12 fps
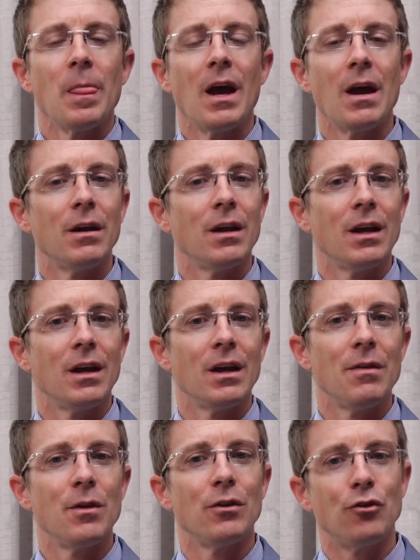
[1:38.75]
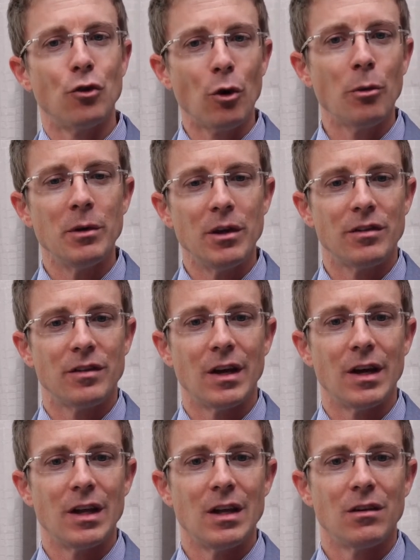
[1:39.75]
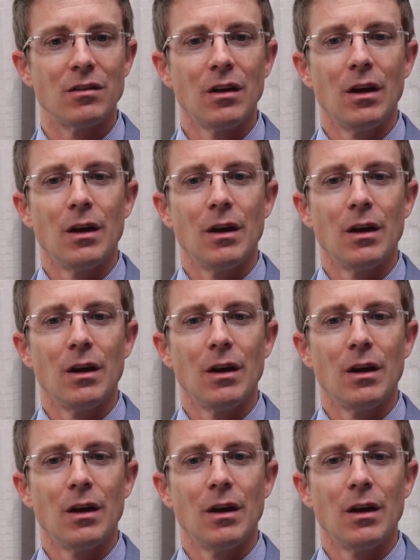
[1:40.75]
And in the DERBY studies,